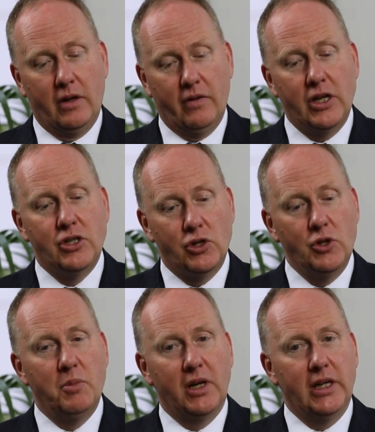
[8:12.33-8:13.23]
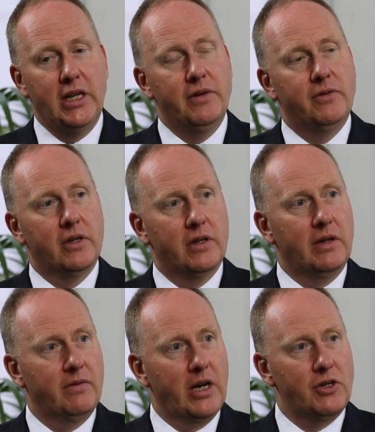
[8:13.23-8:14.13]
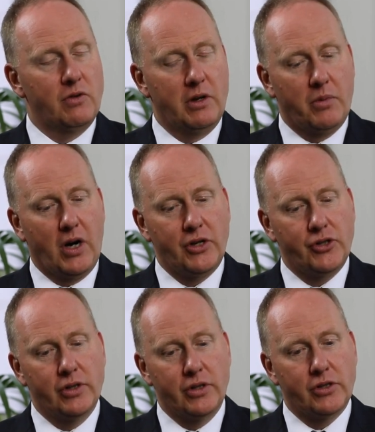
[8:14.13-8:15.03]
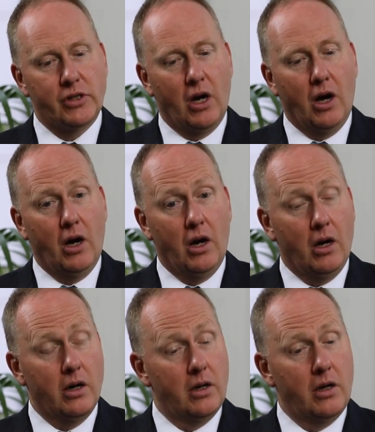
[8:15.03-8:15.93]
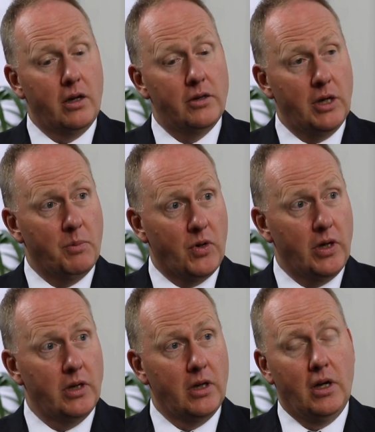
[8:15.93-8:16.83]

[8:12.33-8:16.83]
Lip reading: they do believe that the inflationary pressures are temporary